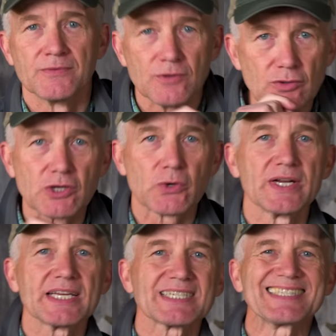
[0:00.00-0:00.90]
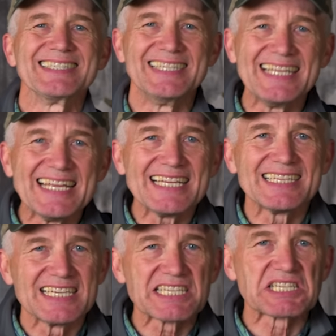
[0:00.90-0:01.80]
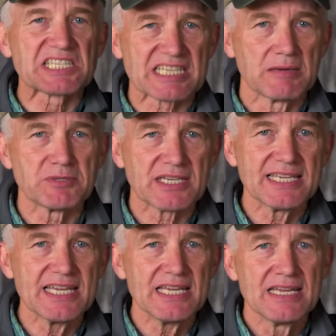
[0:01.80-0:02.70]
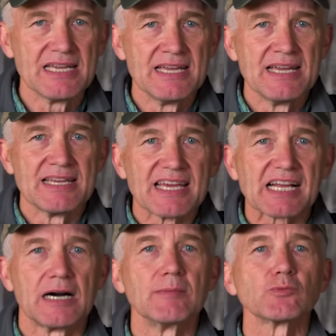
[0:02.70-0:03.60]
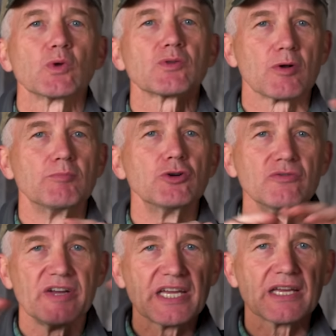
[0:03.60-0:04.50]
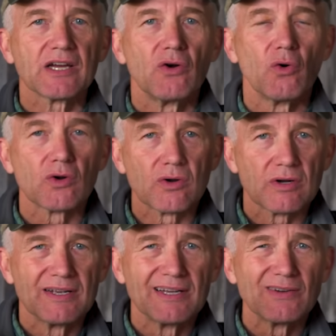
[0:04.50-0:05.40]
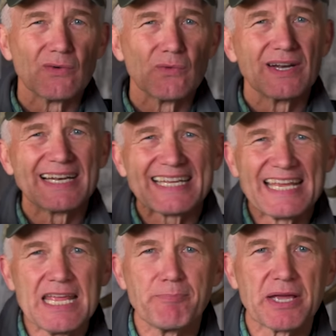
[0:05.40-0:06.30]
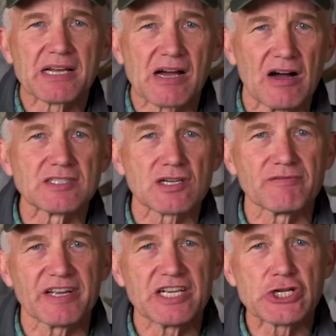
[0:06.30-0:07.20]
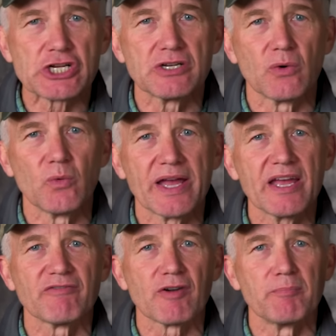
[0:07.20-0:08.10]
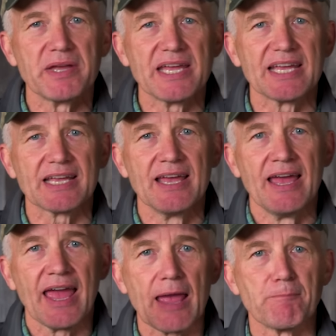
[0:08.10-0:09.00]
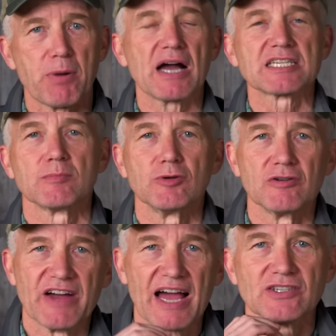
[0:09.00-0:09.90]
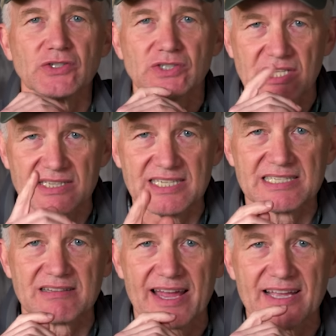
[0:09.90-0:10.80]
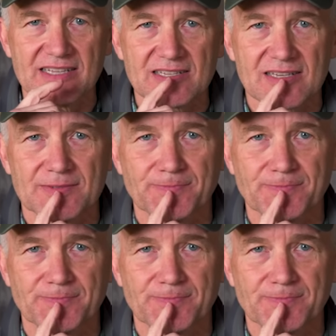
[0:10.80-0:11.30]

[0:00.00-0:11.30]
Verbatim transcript: Do the critics need this subsidy that comes with removing or keeping conservation away from being a possible value to these lands?